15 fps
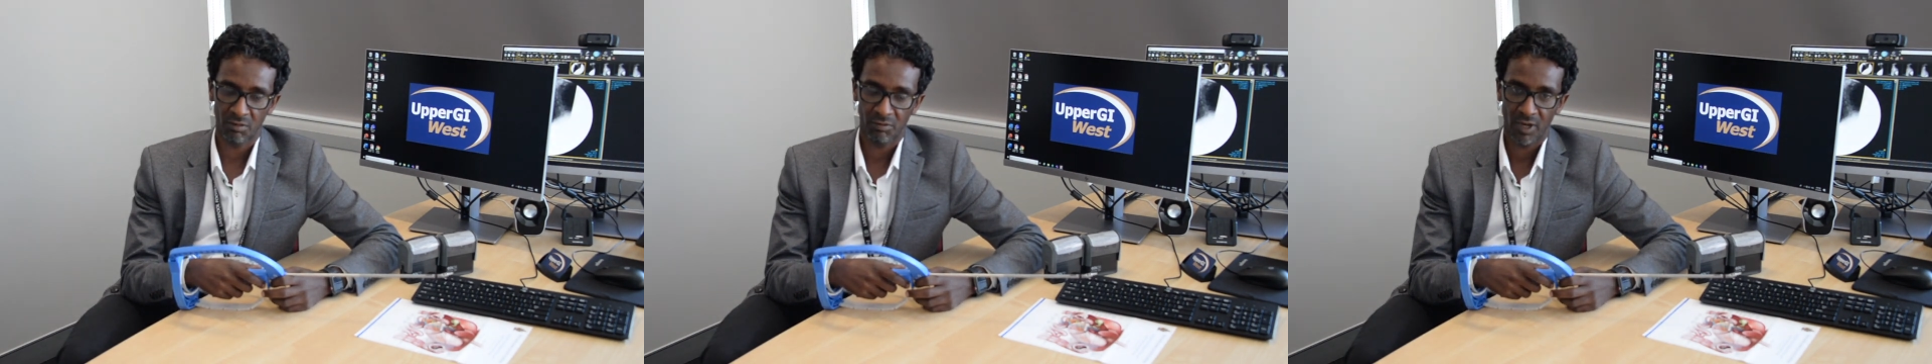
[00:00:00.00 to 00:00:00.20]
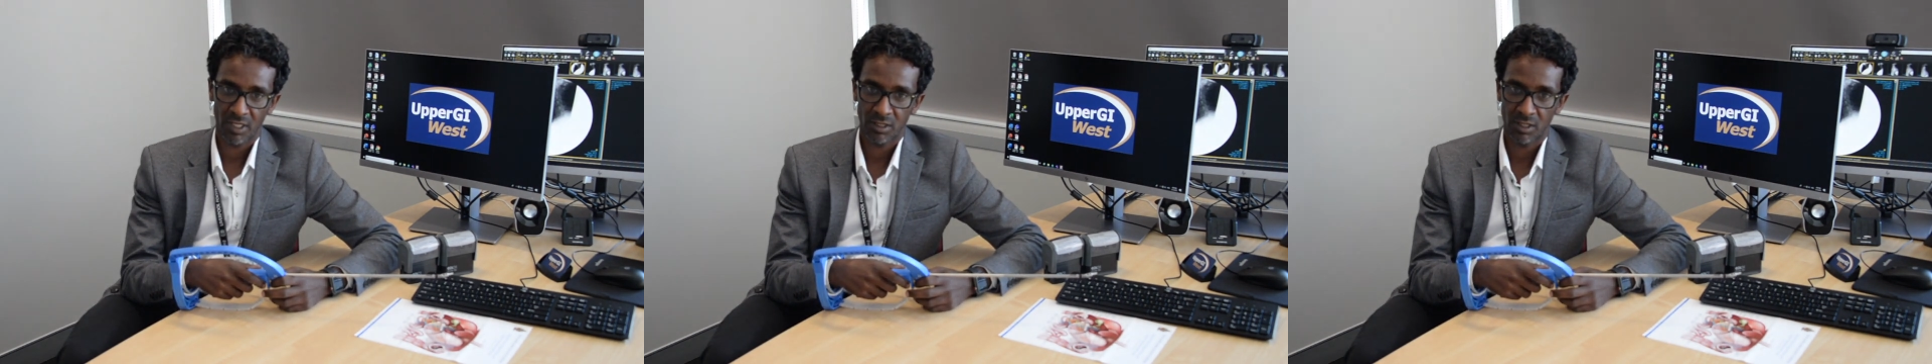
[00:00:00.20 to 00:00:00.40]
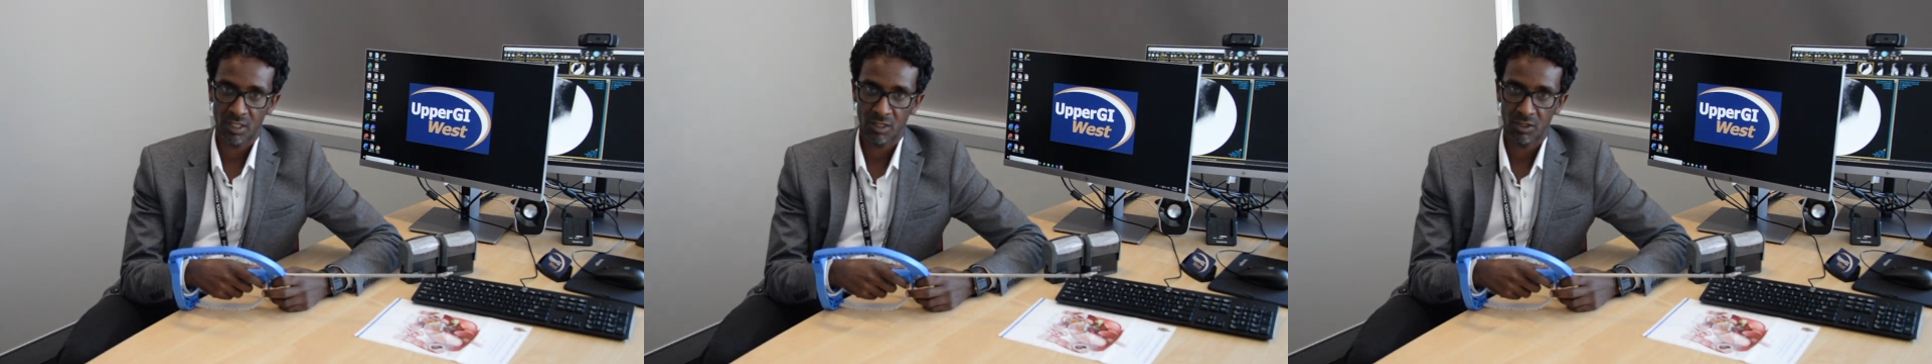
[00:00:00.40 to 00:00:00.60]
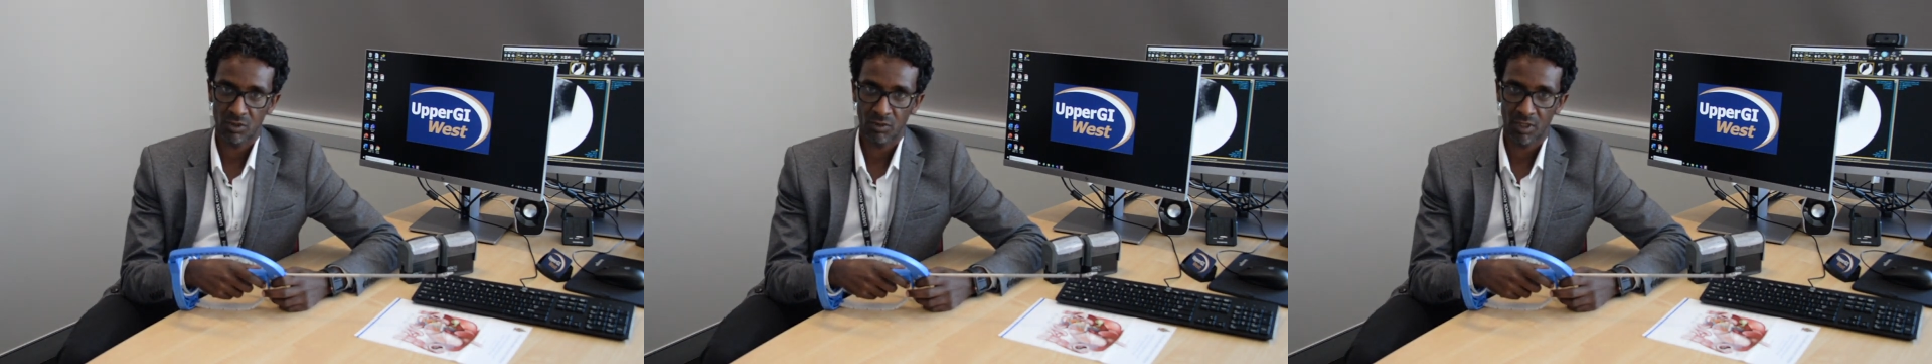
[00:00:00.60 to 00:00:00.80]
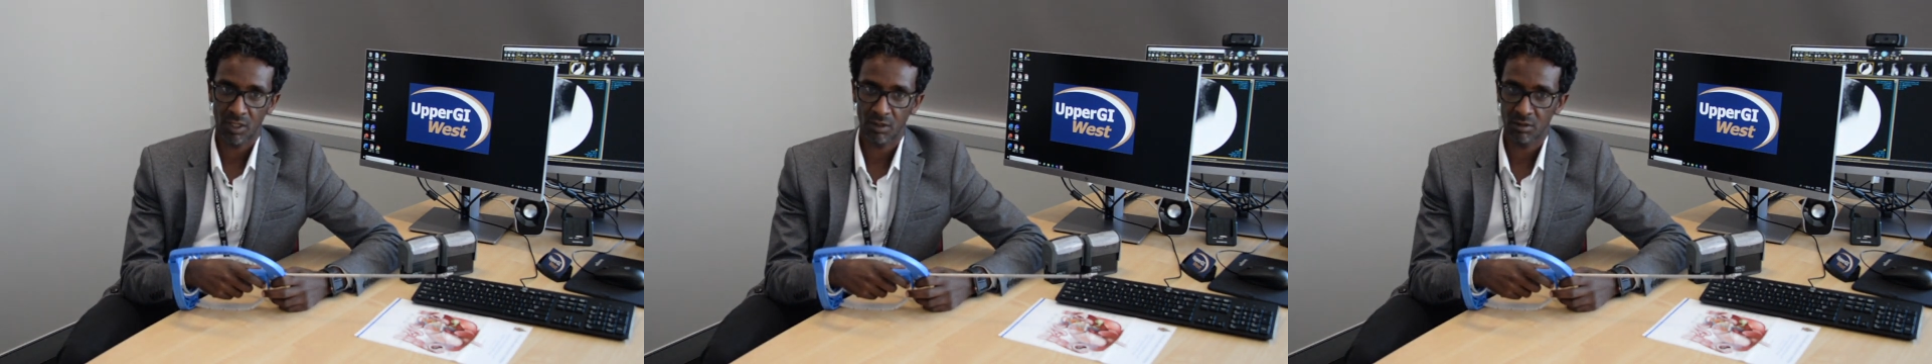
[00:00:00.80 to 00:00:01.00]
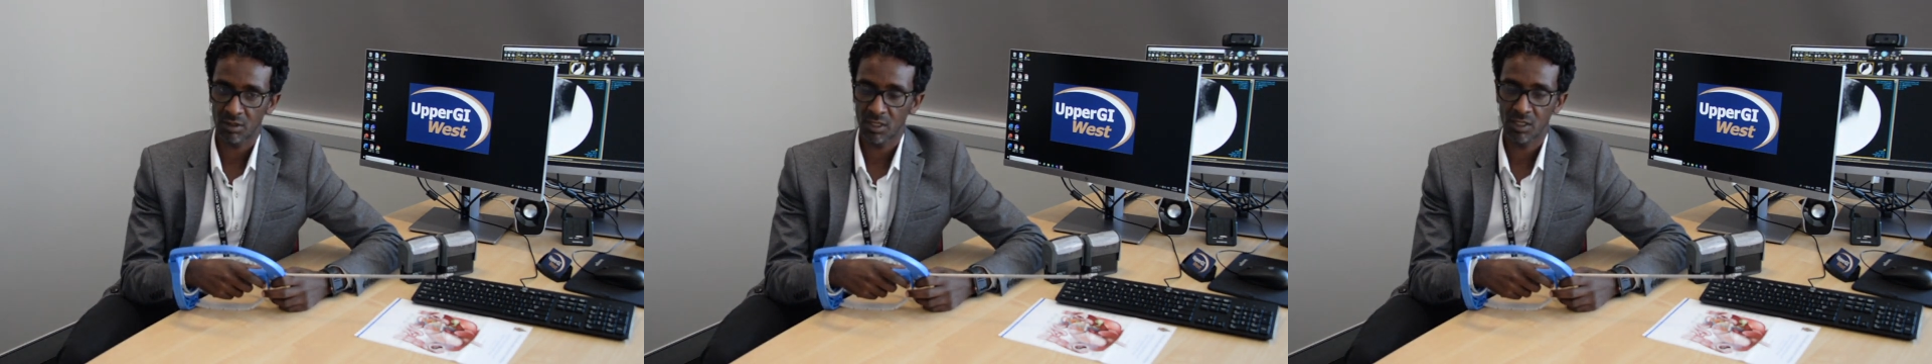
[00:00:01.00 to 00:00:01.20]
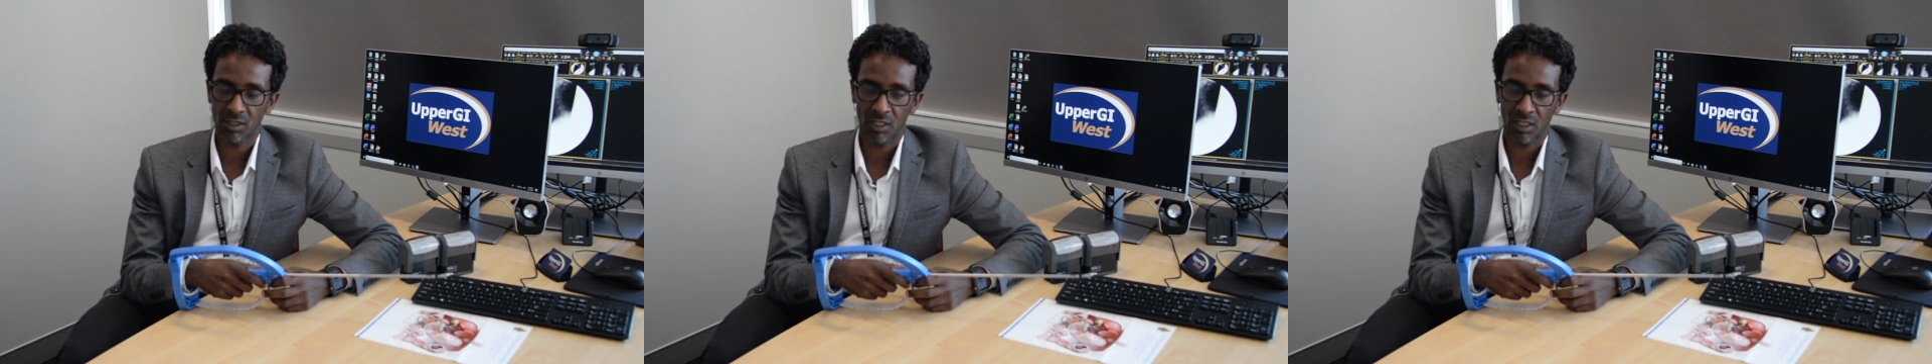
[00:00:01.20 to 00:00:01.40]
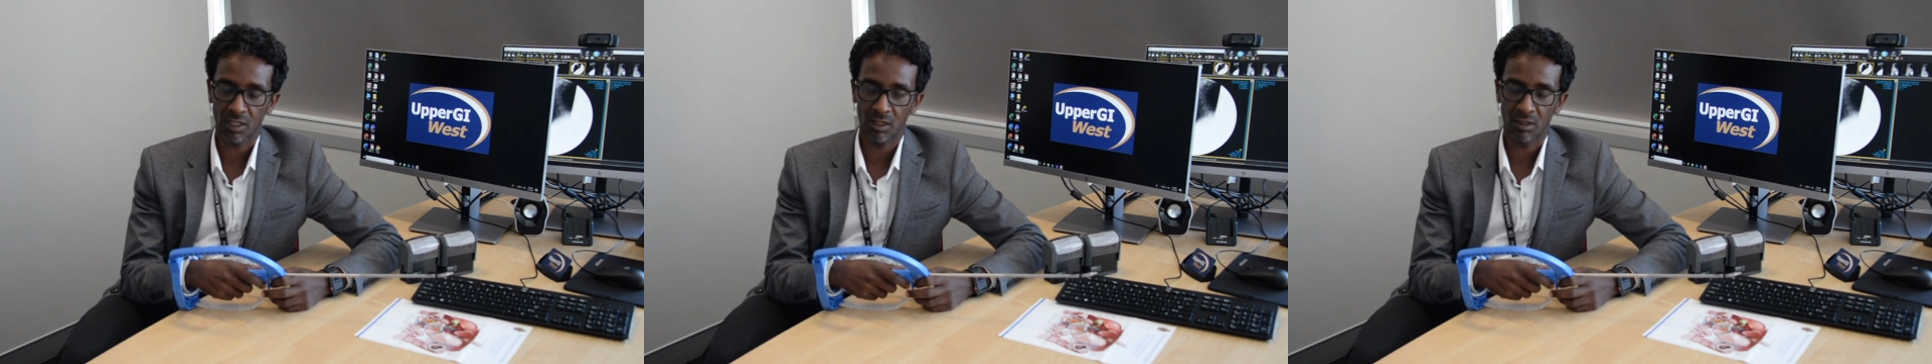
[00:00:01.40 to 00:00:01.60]
FlexDex you can
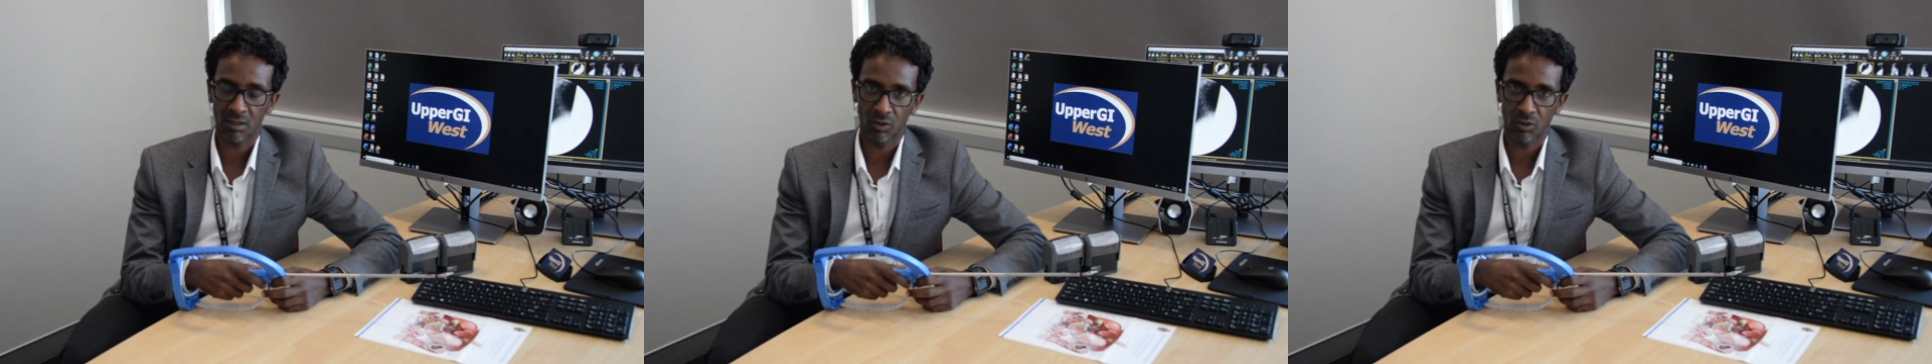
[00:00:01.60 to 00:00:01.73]
easily